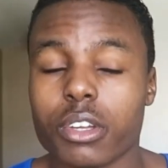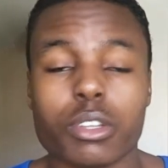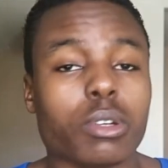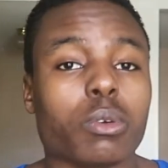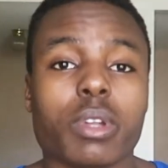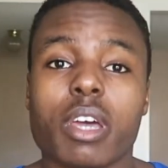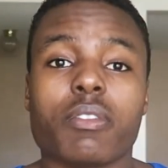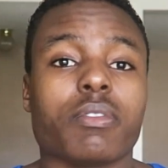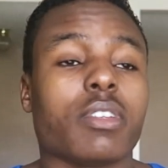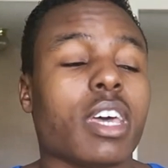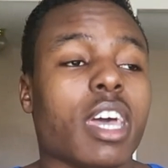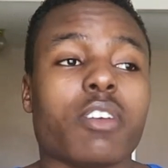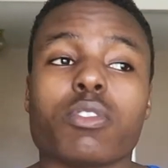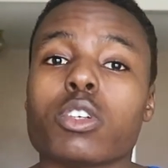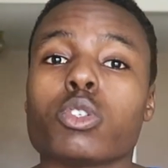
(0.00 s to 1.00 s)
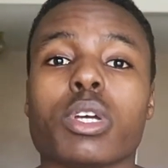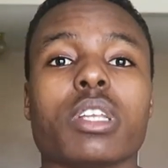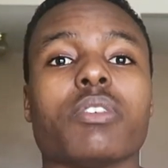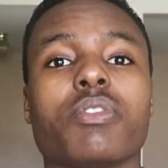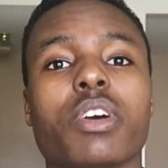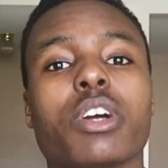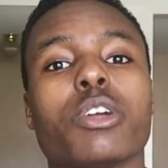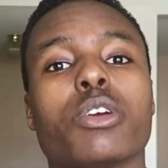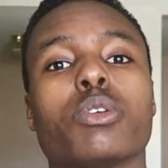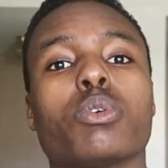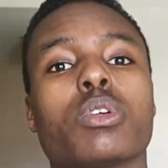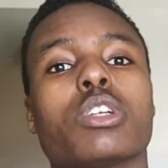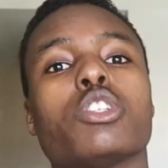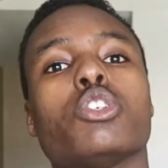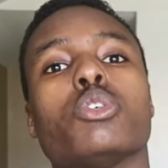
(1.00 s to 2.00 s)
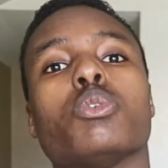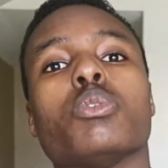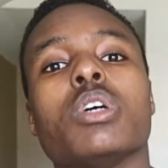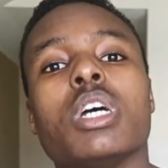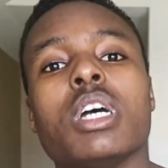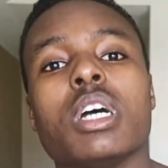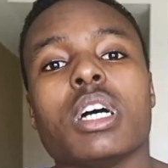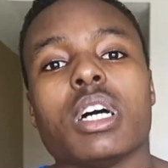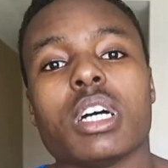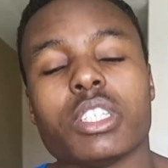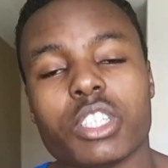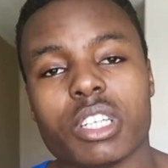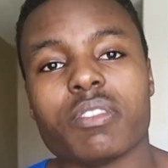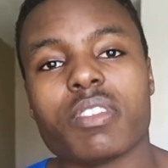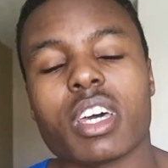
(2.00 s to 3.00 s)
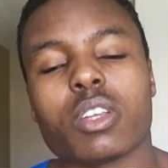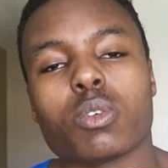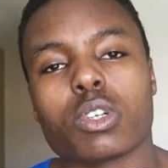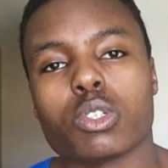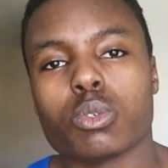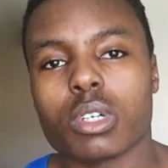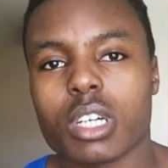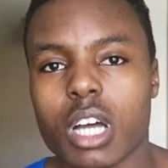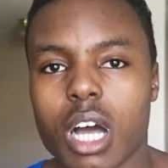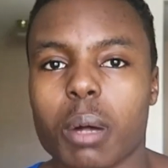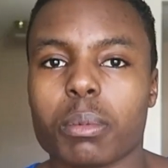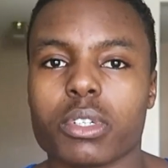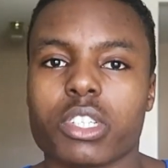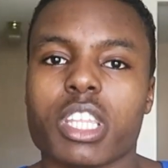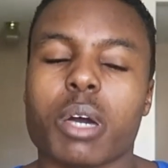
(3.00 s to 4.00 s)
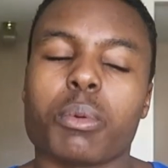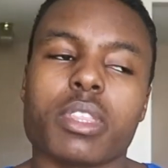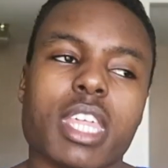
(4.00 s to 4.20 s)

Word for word: You don't have to ever train to failure in order to achieve that in order to accomplish that.